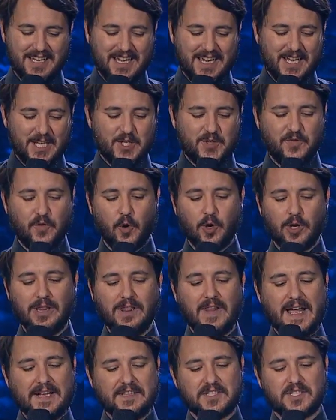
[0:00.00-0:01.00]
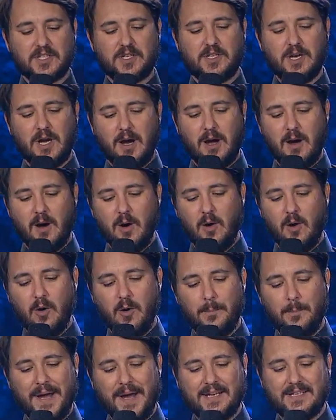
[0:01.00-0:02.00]
is for Let's Go
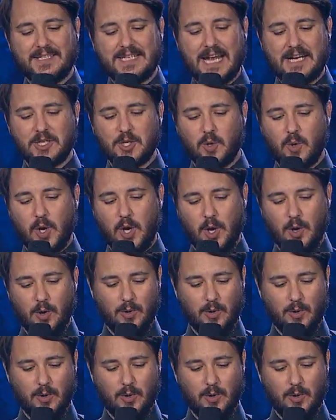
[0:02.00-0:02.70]
by Tetero.